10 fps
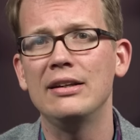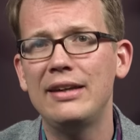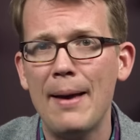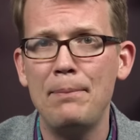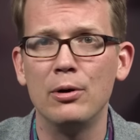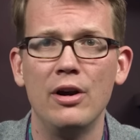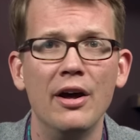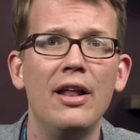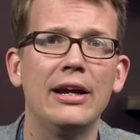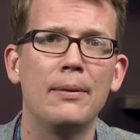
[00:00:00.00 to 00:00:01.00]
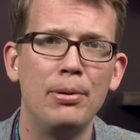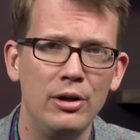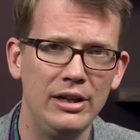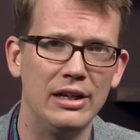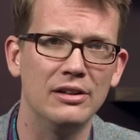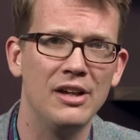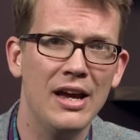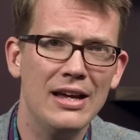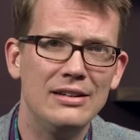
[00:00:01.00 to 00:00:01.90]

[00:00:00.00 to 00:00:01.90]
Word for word: and Kepler, unlike Copernicus,